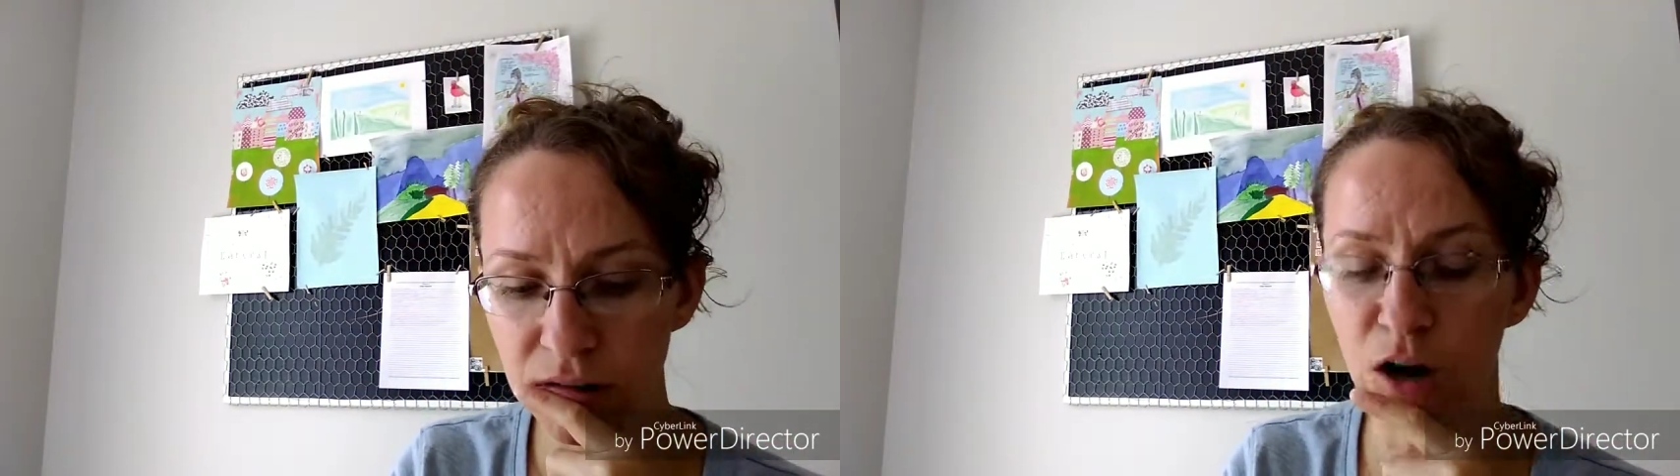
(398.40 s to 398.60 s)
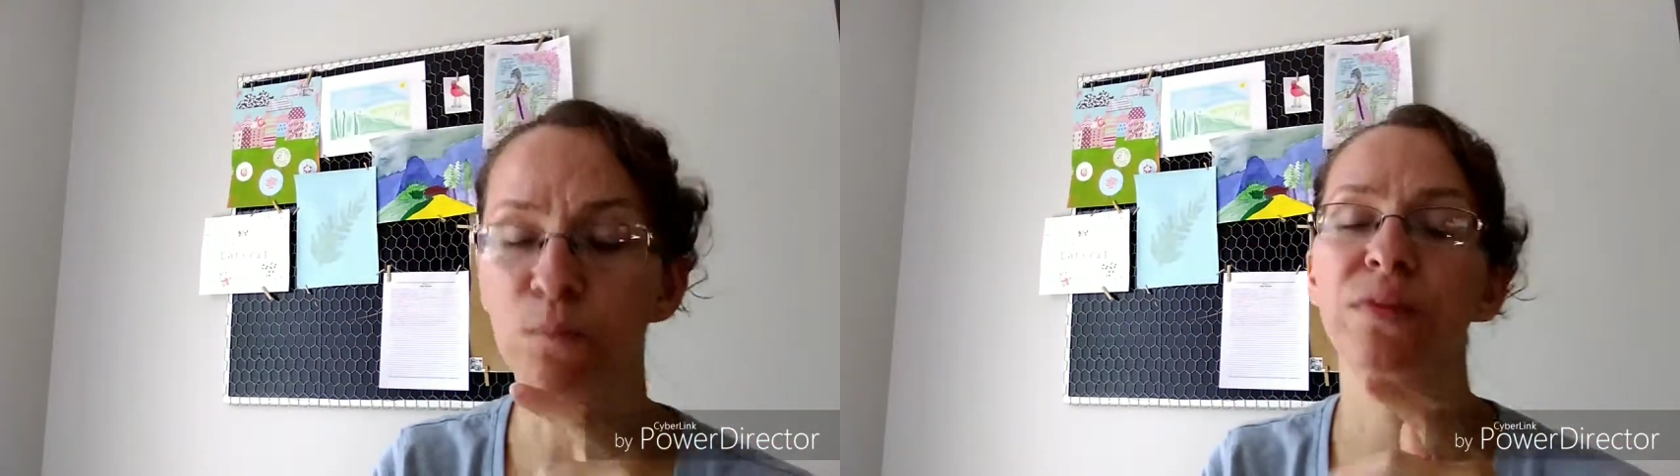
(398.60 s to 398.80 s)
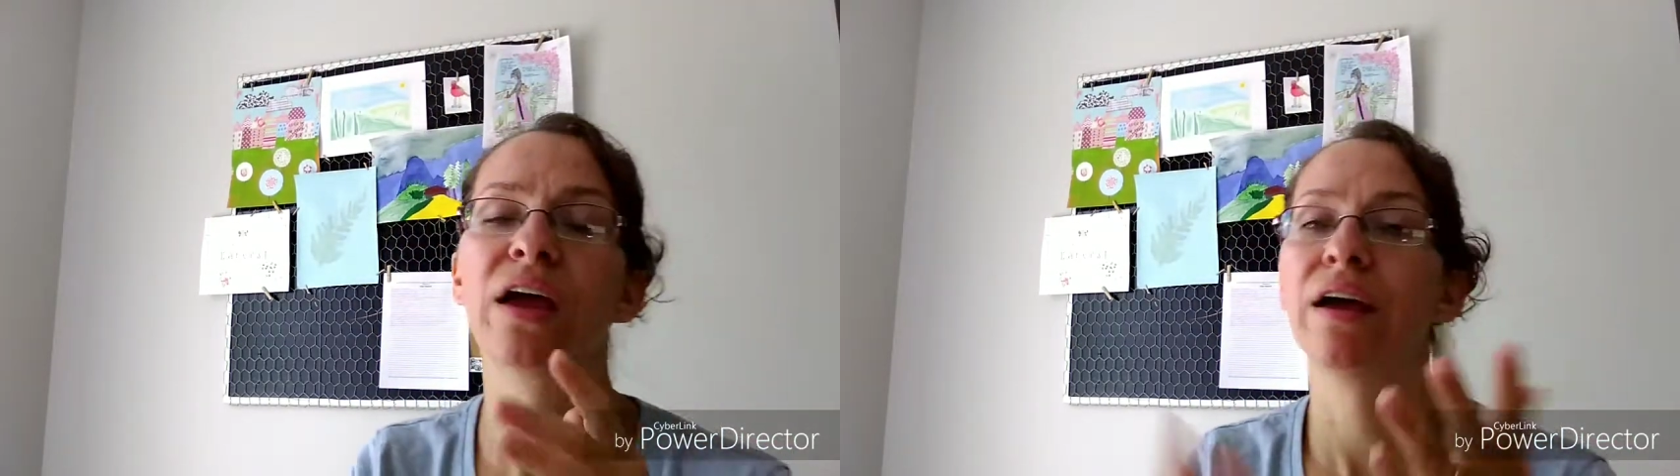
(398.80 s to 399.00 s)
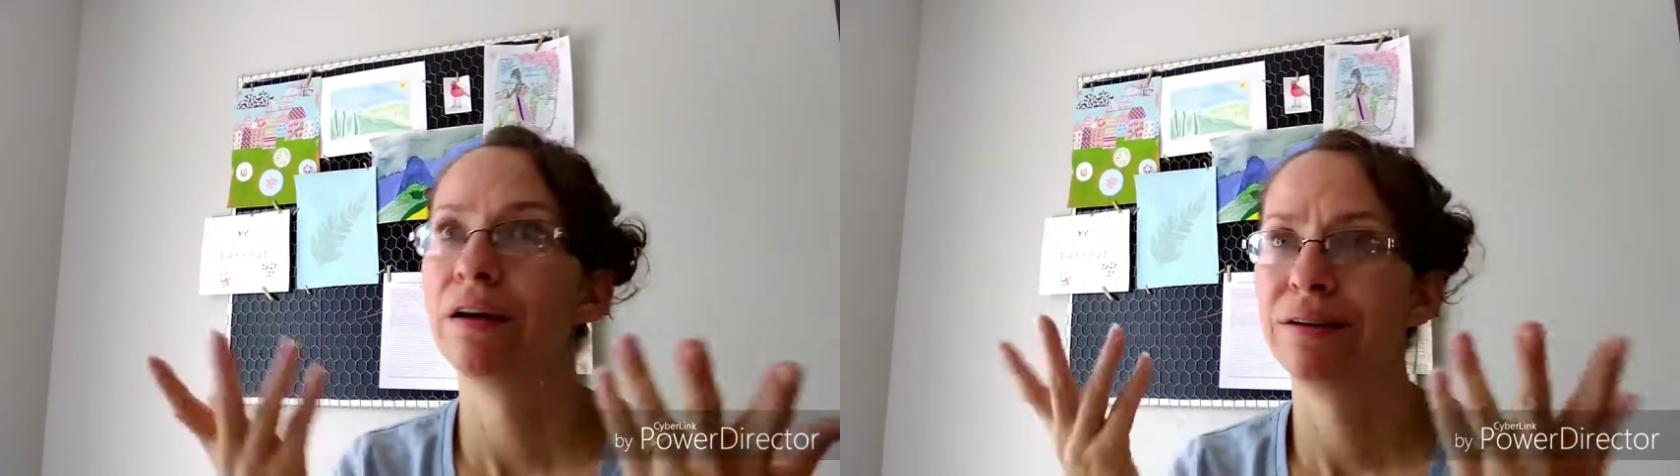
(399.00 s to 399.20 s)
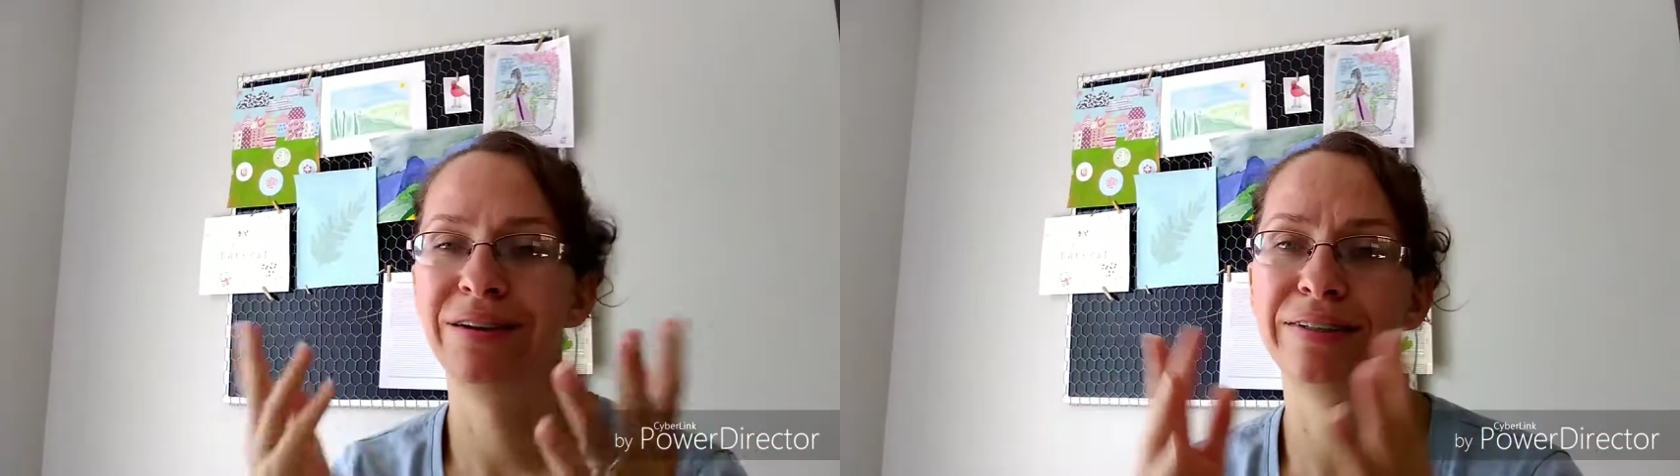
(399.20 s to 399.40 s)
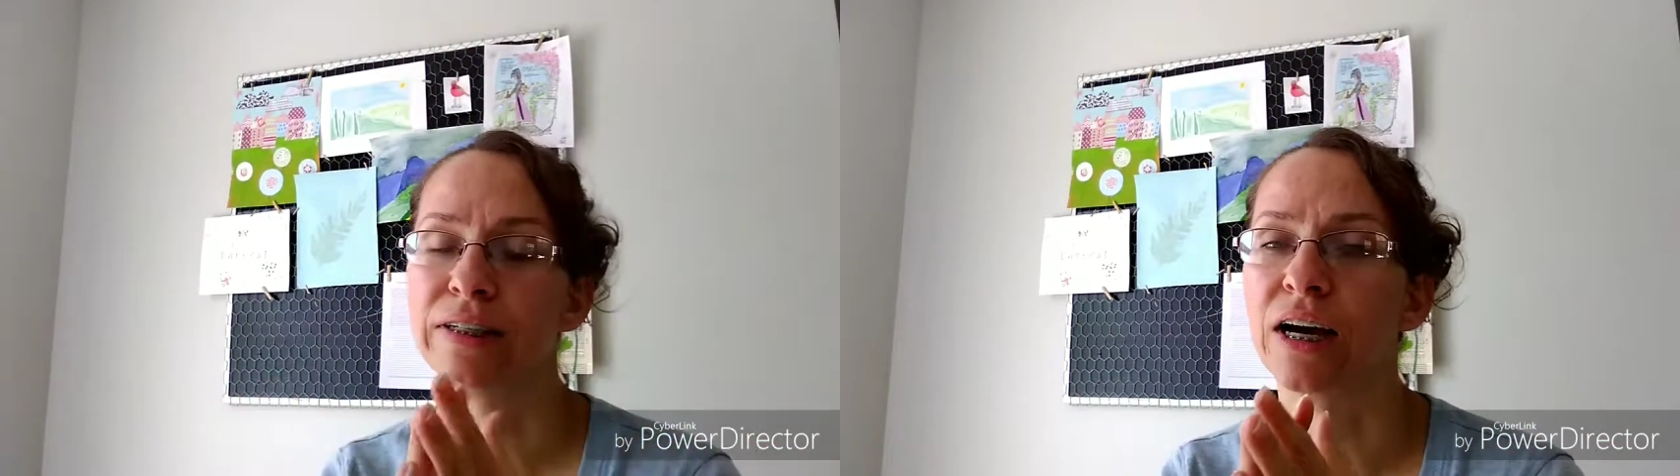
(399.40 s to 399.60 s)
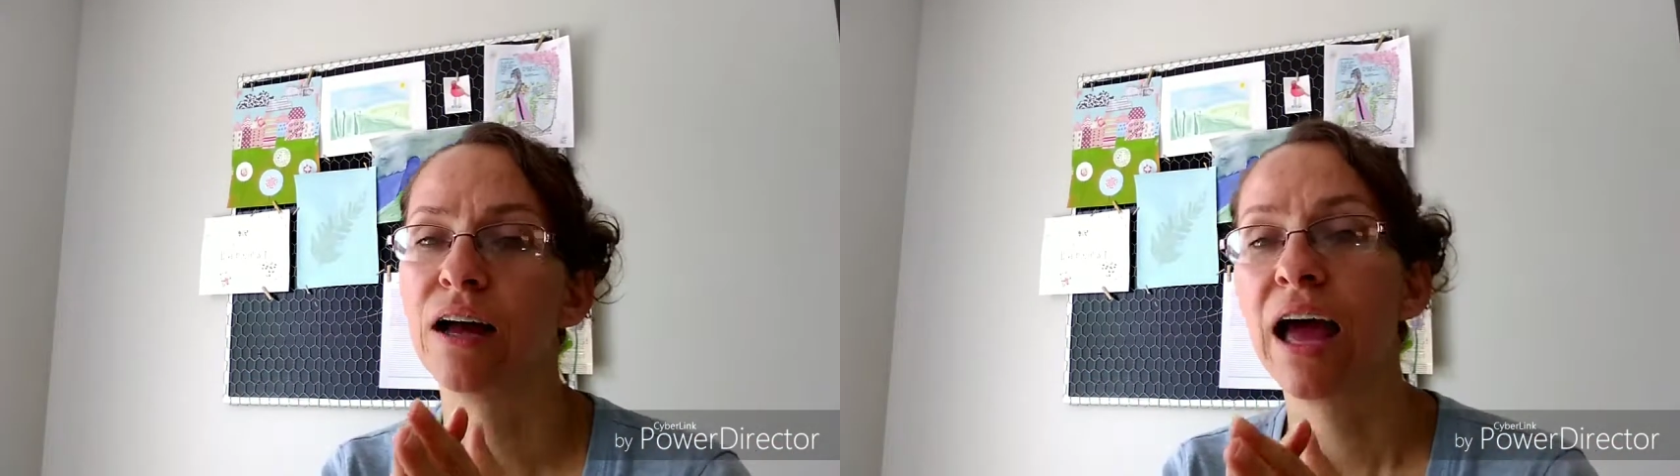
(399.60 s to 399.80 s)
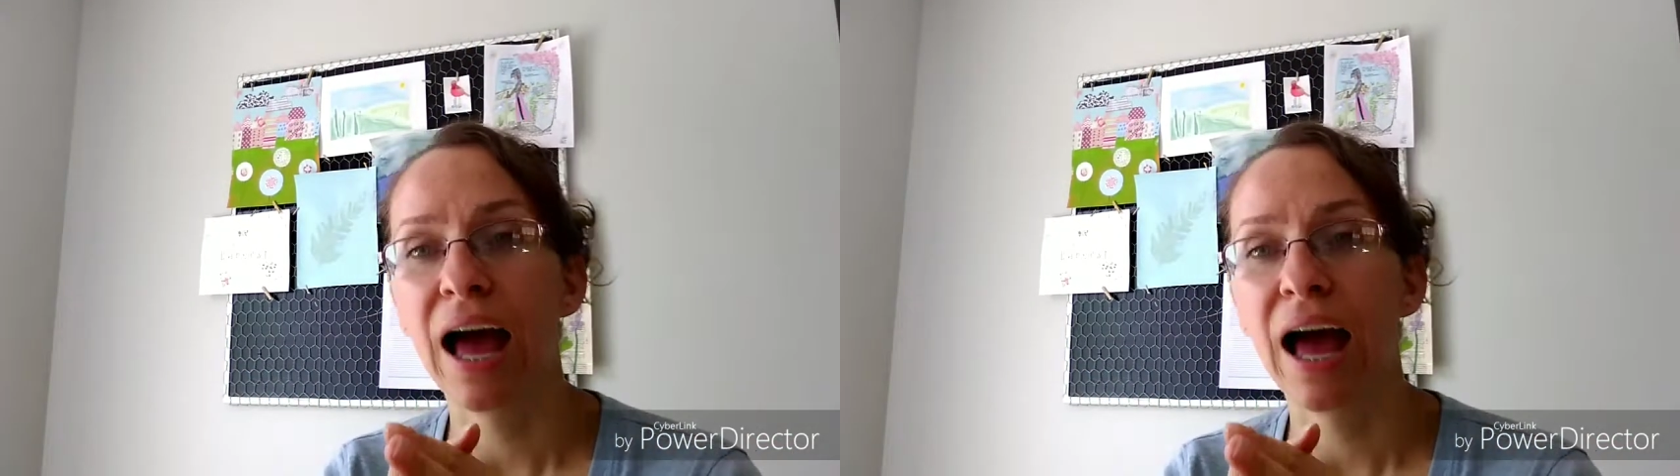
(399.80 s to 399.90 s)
Oh, duh.